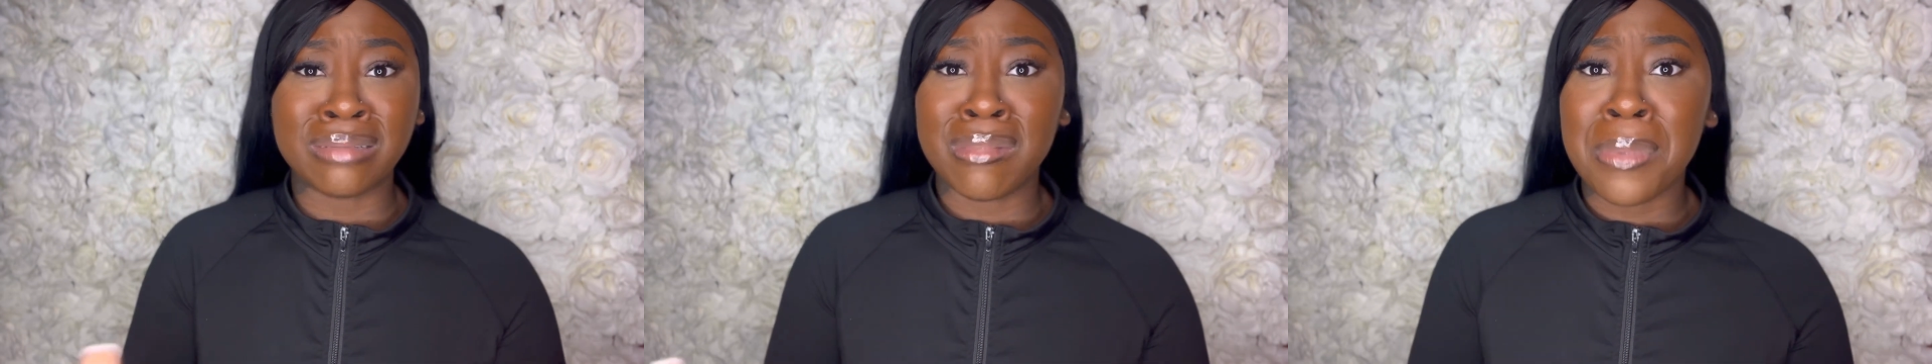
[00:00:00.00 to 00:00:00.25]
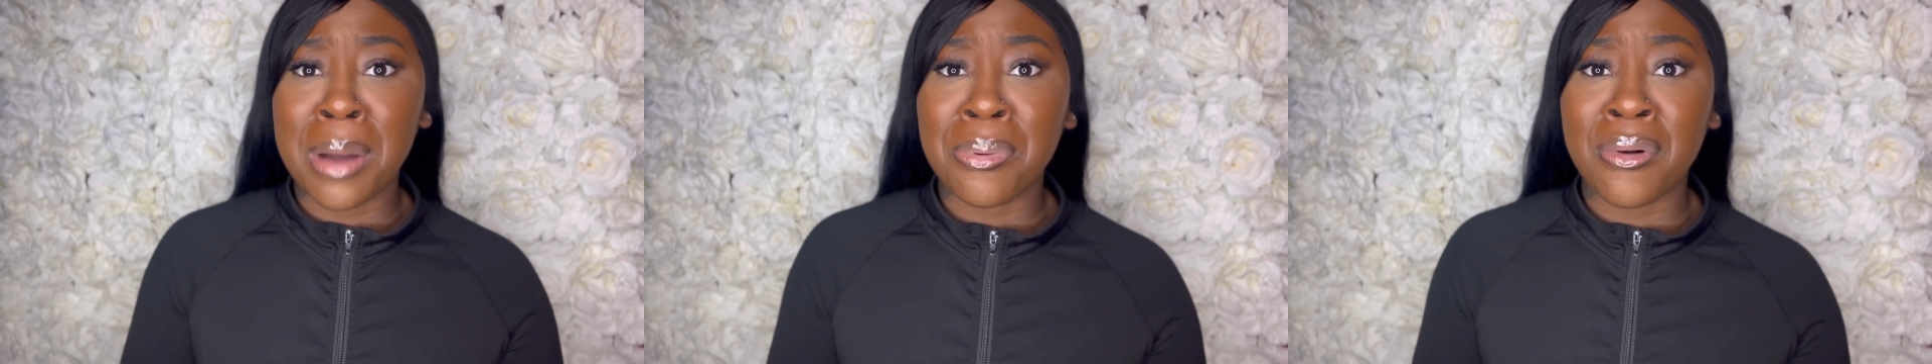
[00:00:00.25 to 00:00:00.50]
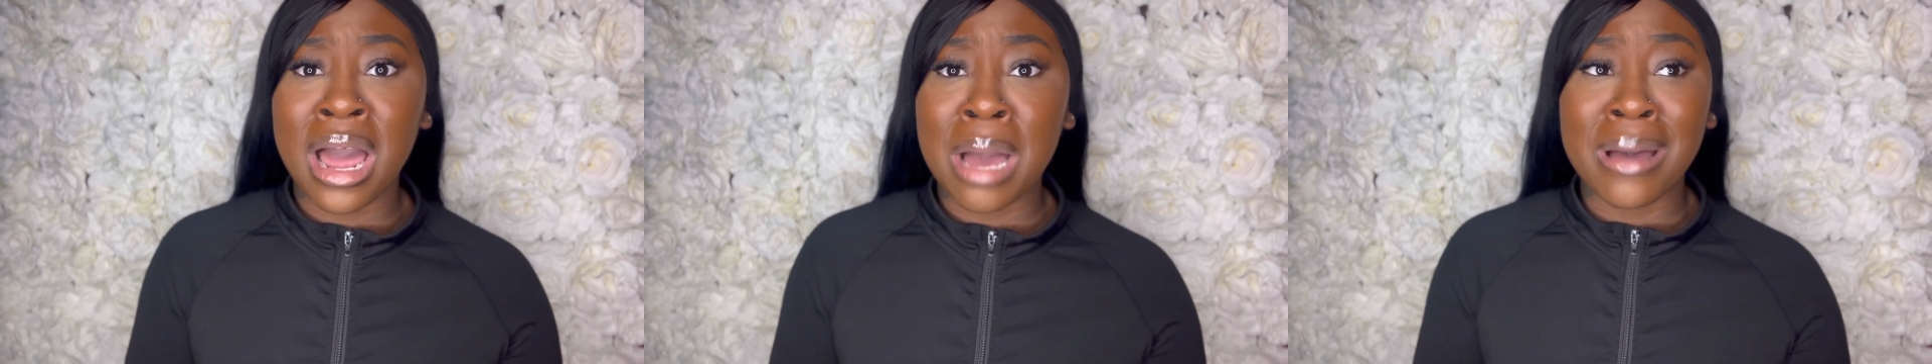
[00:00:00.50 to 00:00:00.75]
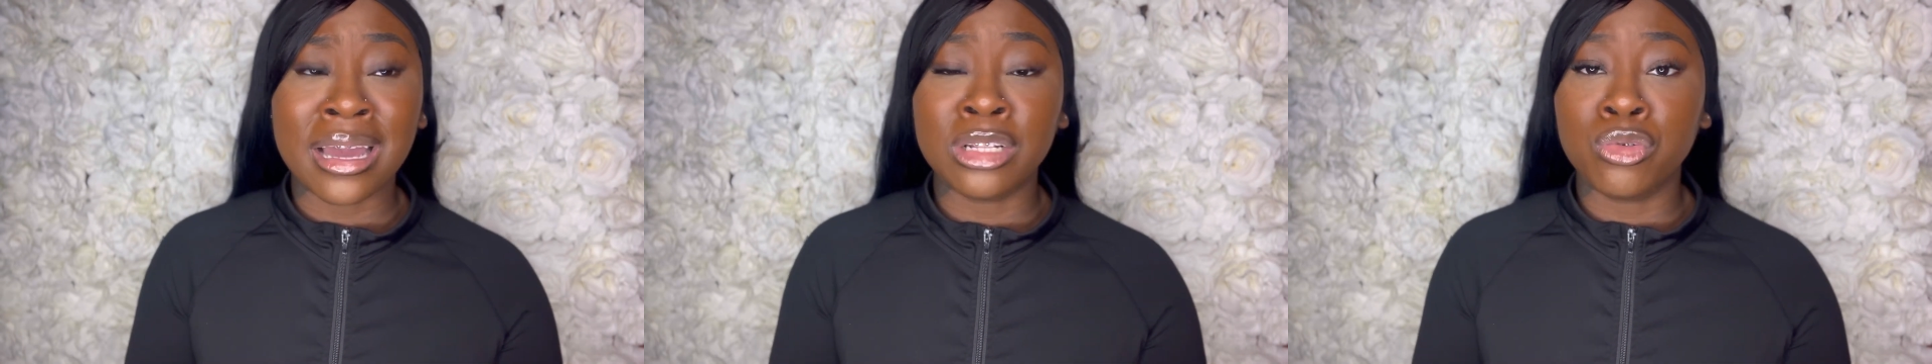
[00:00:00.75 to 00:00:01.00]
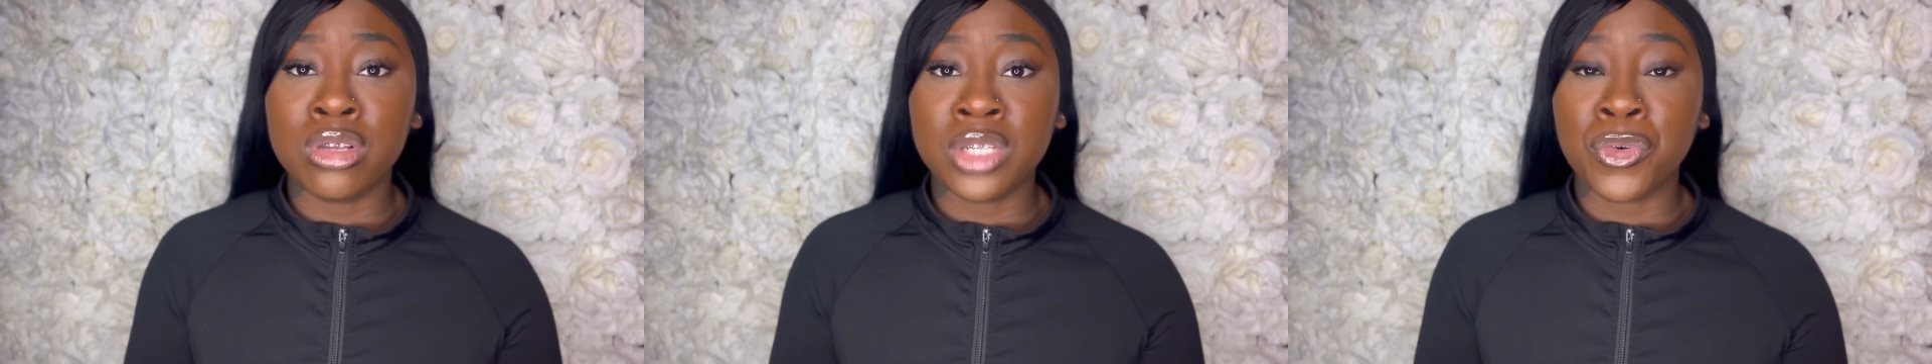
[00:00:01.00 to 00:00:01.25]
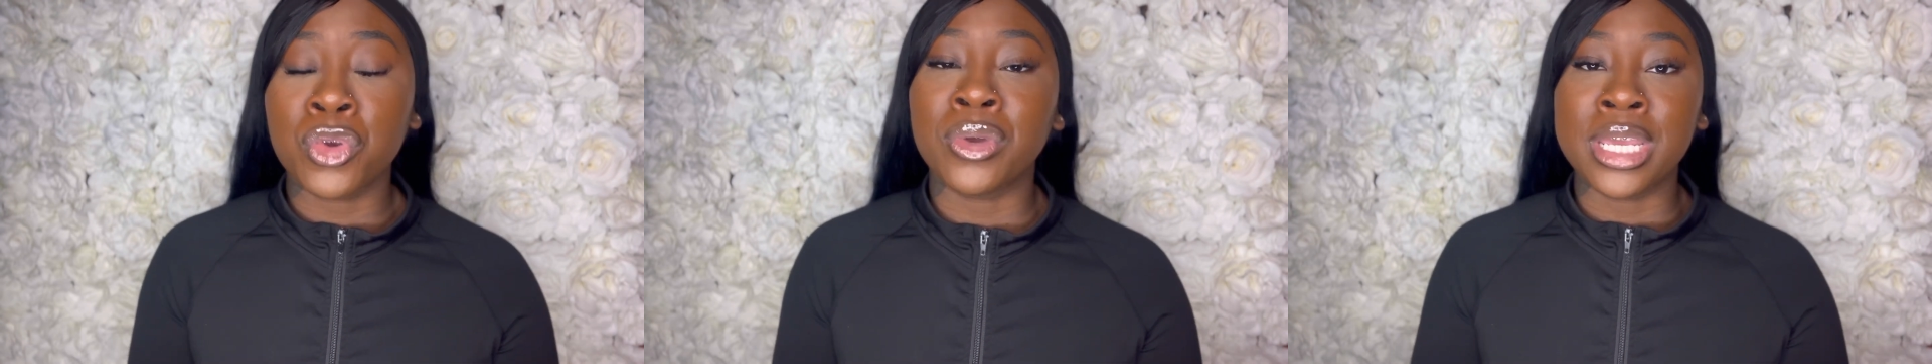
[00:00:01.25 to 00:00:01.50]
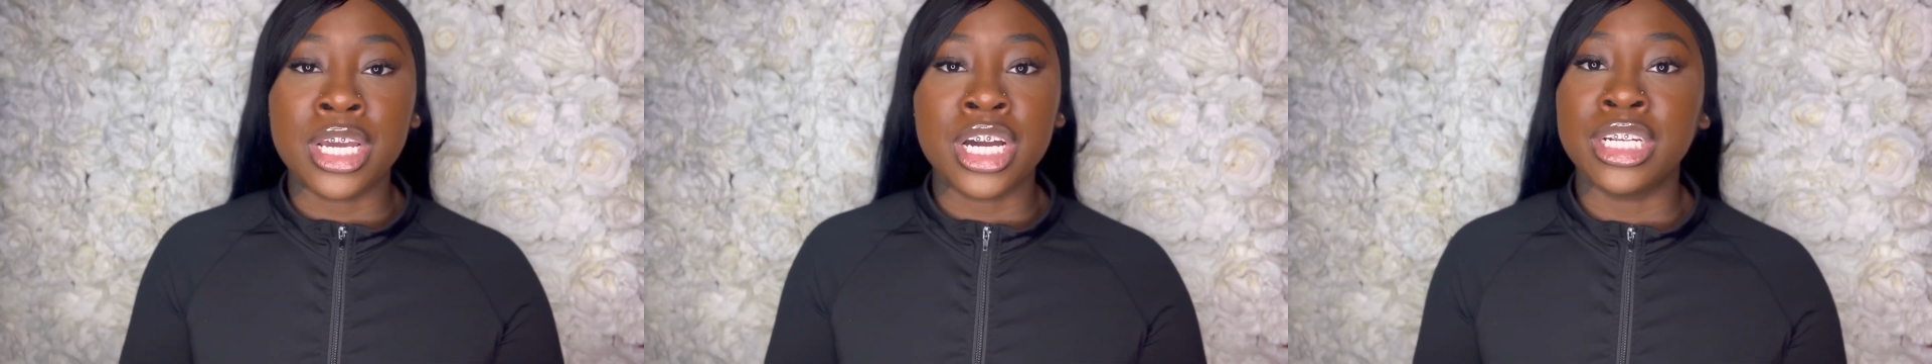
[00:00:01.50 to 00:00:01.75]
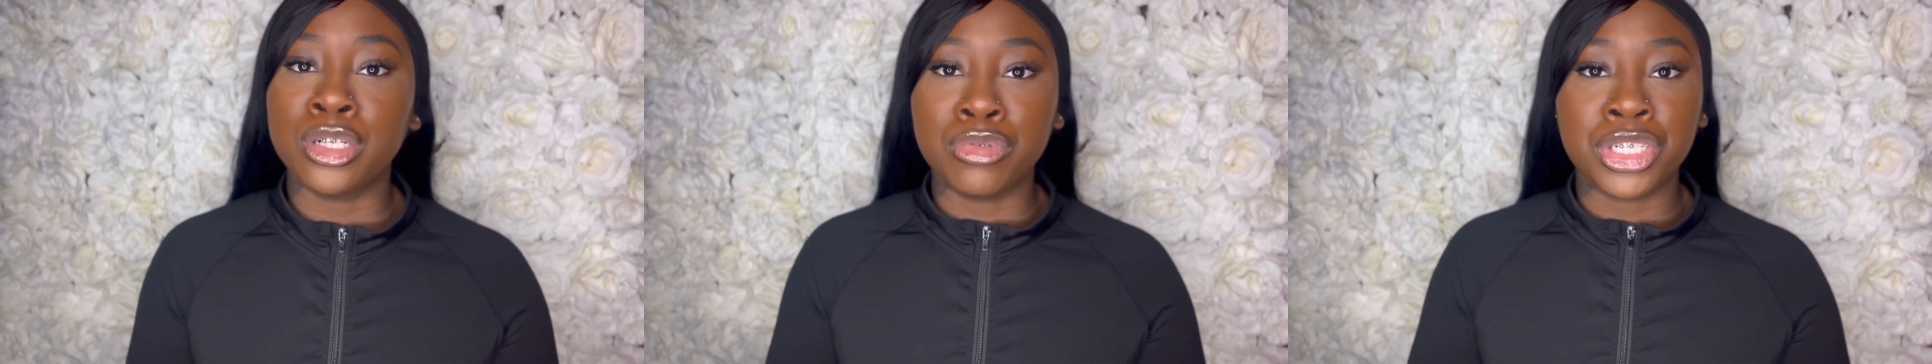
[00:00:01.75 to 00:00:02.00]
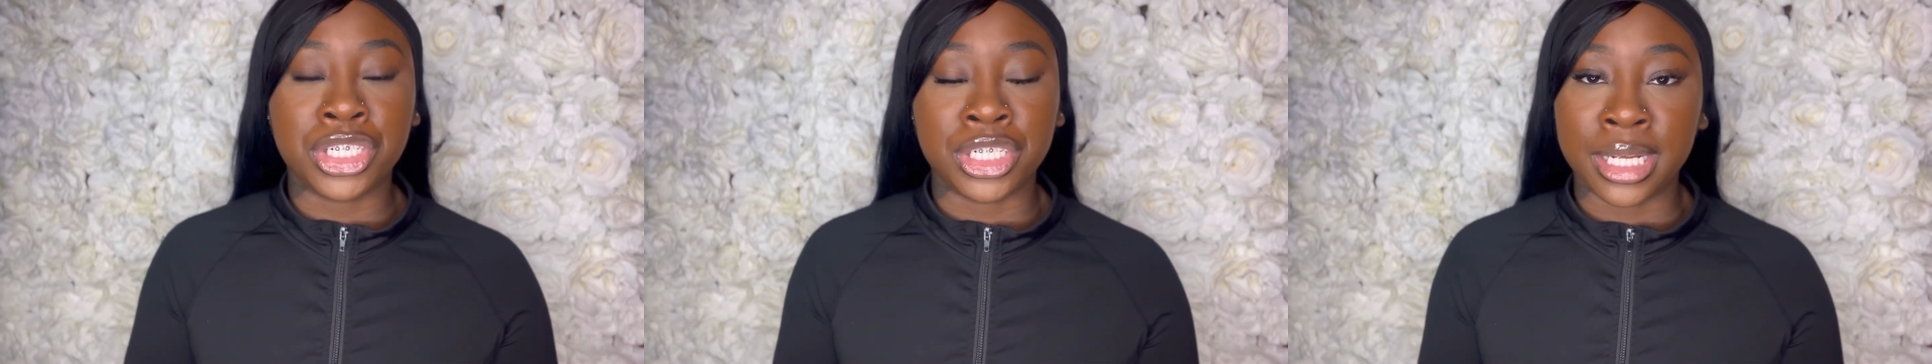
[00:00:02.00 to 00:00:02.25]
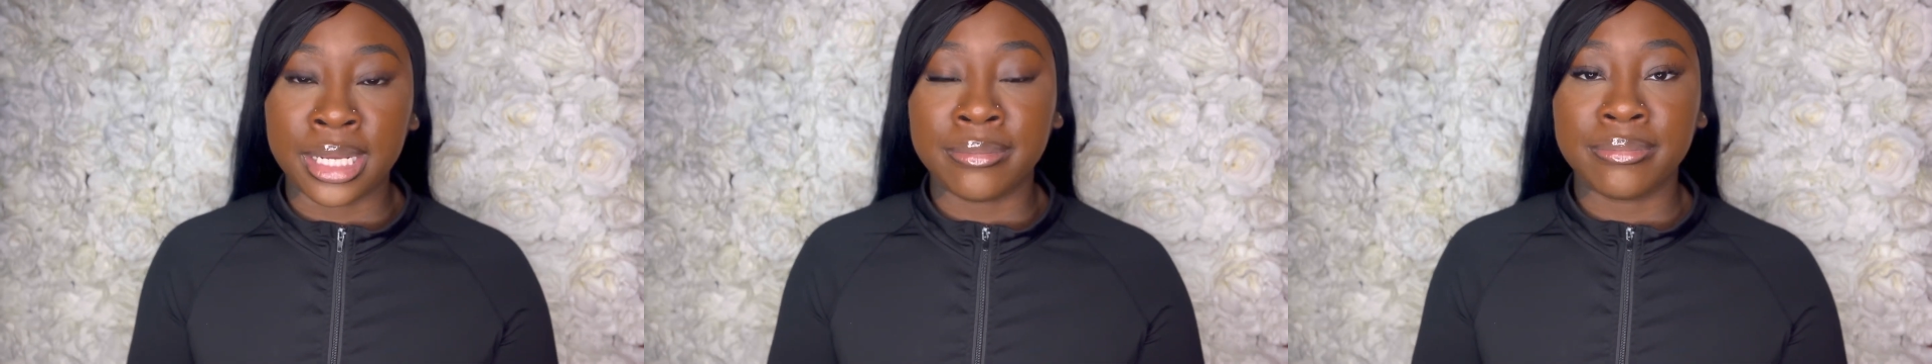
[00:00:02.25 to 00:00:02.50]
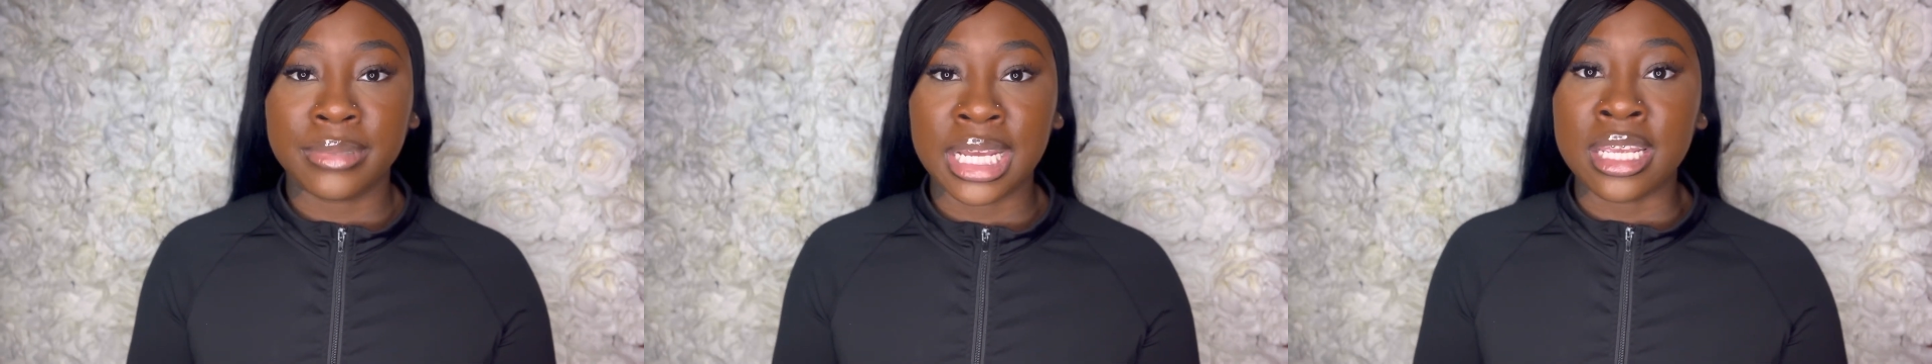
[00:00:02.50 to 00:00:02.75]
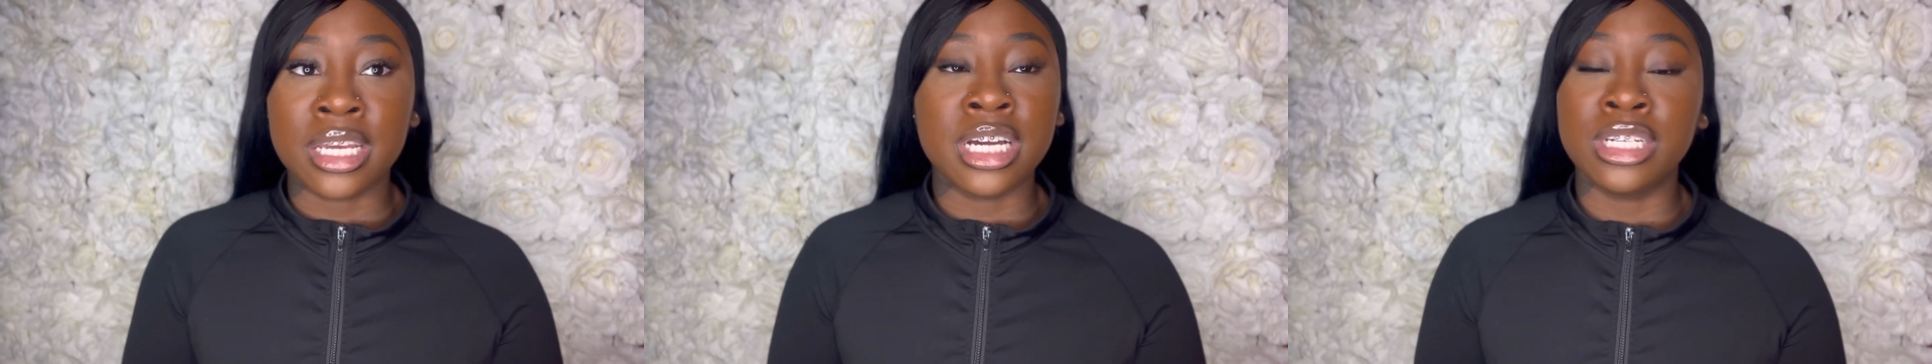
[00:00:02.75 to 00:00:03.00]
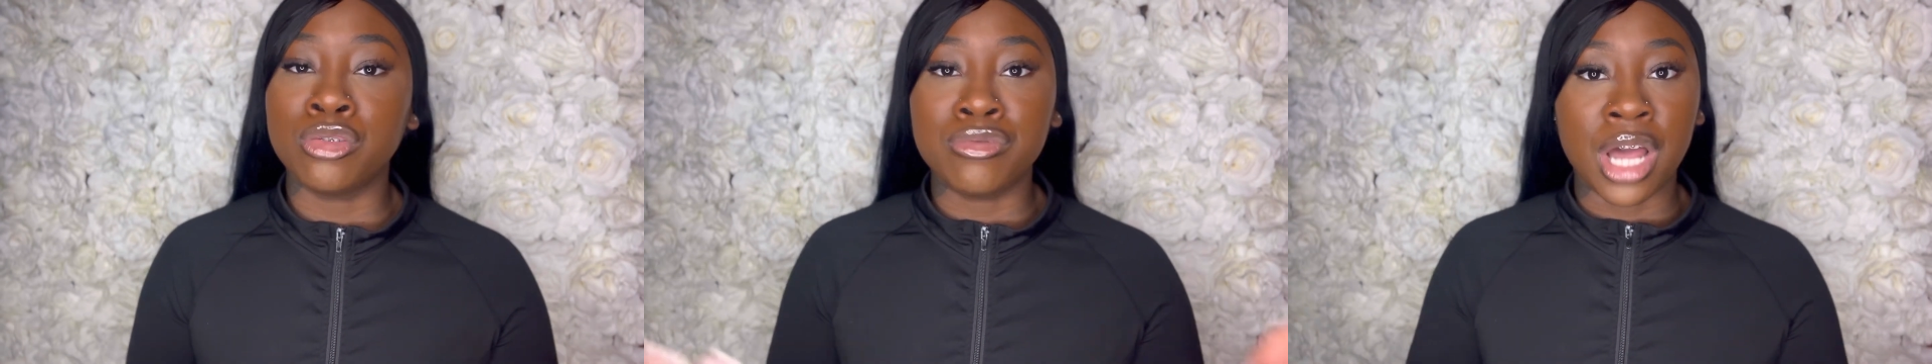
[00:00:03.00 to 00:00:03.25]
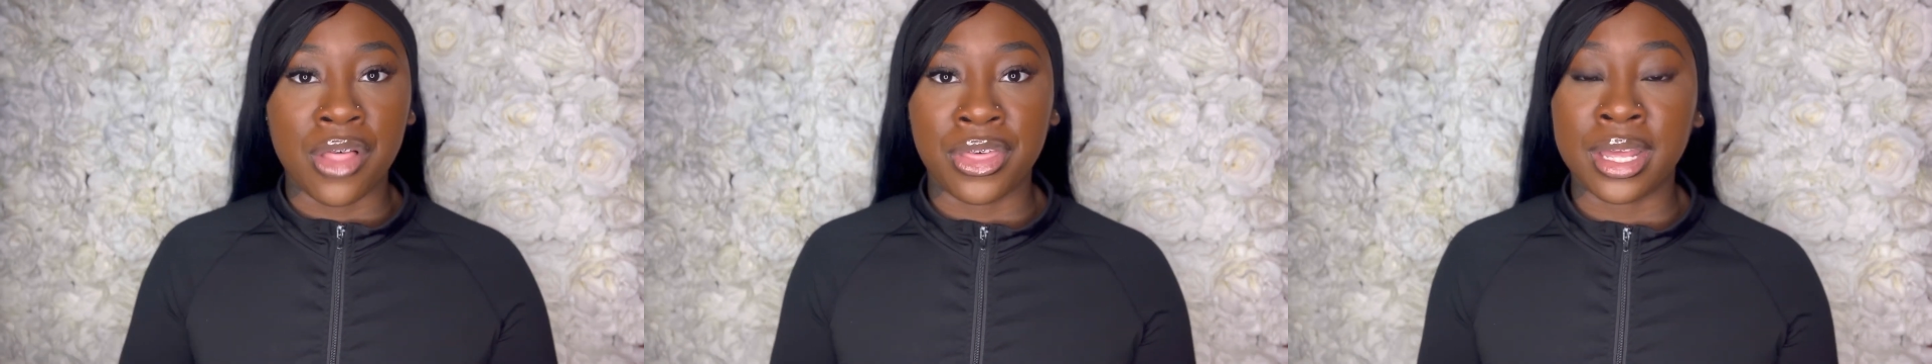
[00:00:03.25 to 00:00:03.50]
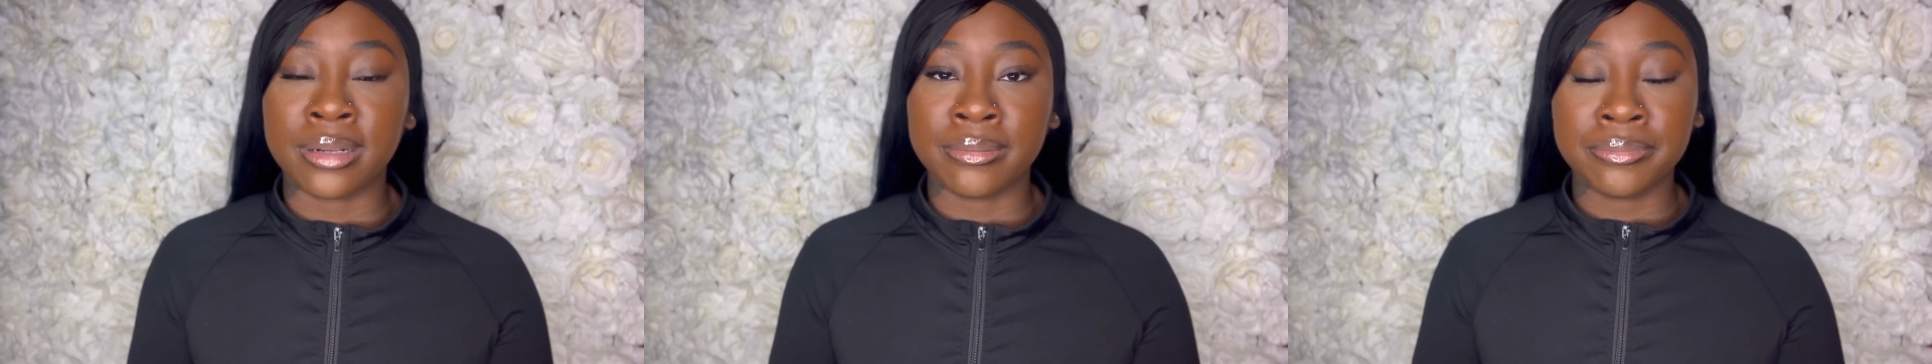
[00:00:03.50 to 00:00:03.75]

I'm in my prime. I can do this for you. And he couldn't do shit. And he couldn't do nothing.